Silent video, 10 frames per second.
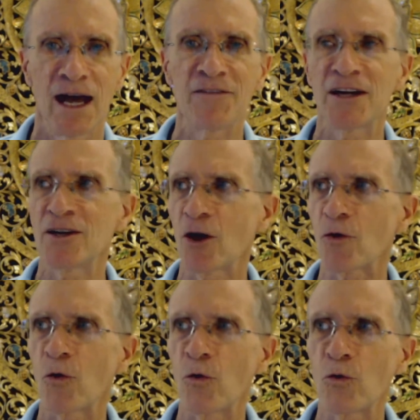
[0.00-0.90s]
And they're not
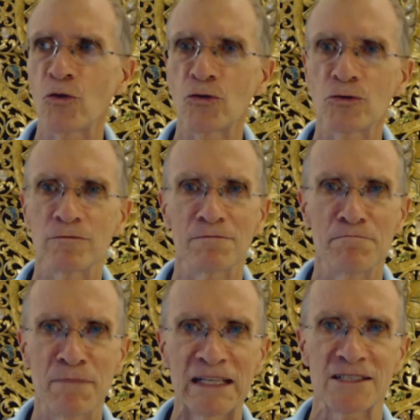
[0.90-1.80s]
all
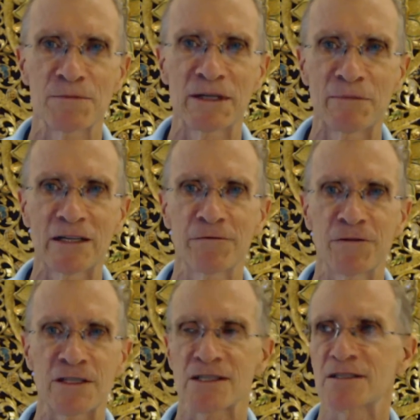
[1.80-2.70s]
meant to be
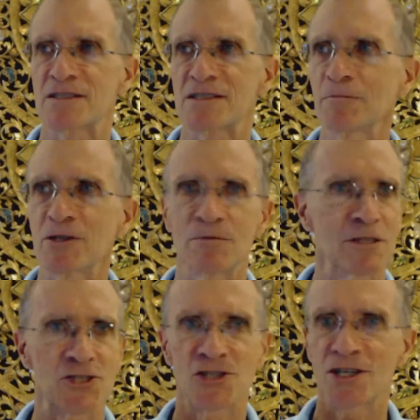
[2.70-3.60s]
manifested. Some of them
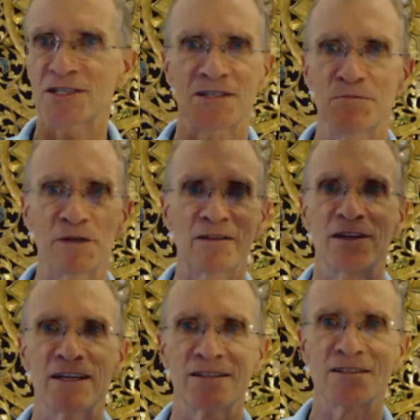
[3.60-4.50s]
are just to be
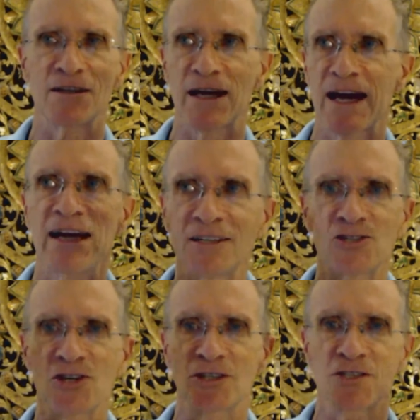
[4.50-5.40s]
things that
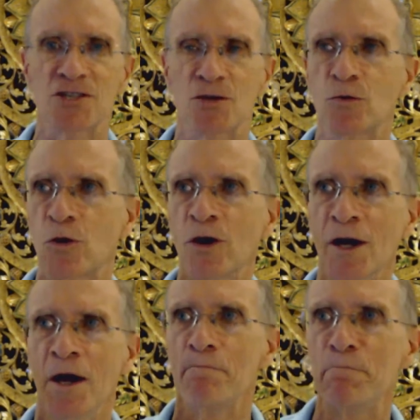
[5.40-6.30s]
energize you, or
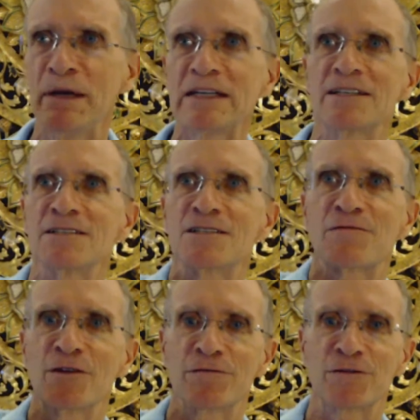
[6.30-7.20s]
beacons
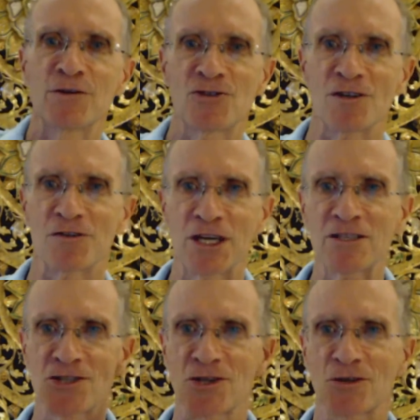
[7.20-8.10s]
for the future,
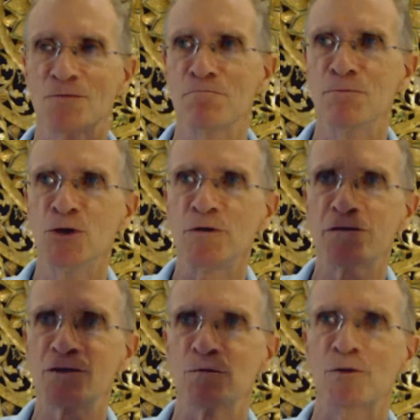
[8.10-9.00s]
things you can
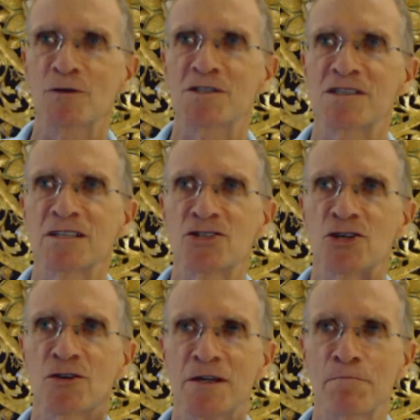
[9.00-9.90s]
move towards, things
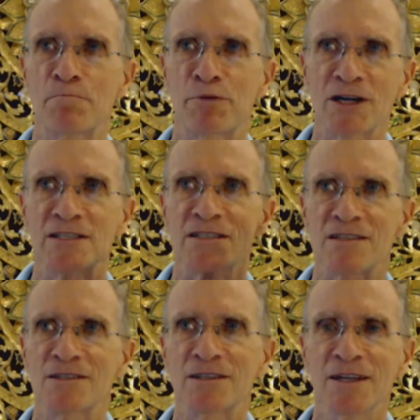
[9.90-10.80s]
you can
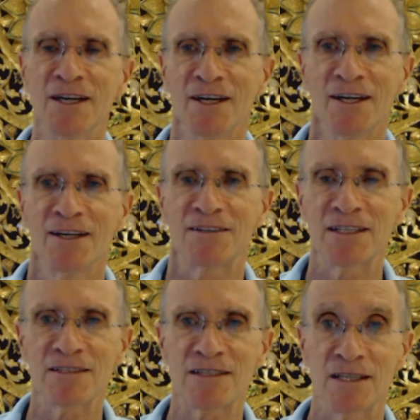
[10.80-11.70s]
embrace,
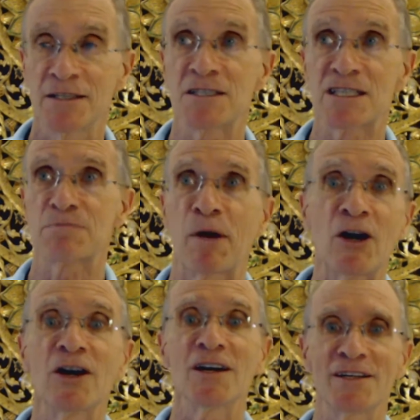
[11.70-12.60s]
things that
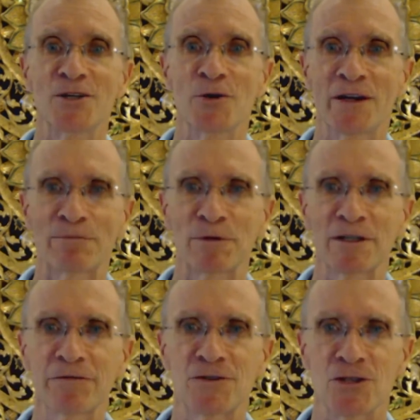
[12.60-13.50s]
inspire you and
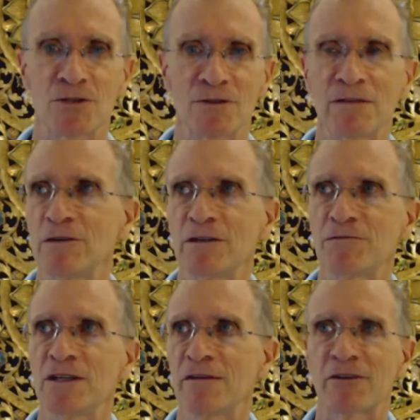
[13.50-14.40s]
uplift you, even
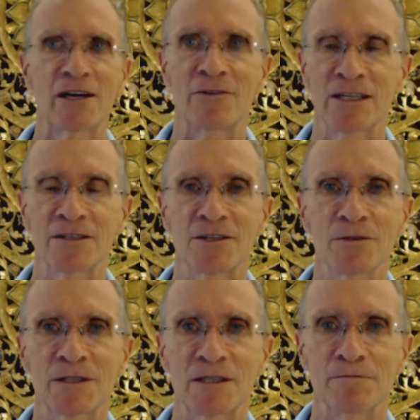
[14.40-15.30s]
if you never get around to
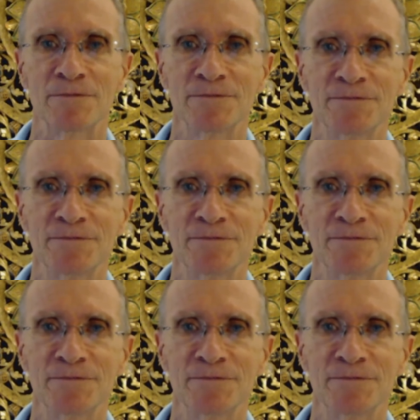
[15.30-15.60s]
doing them.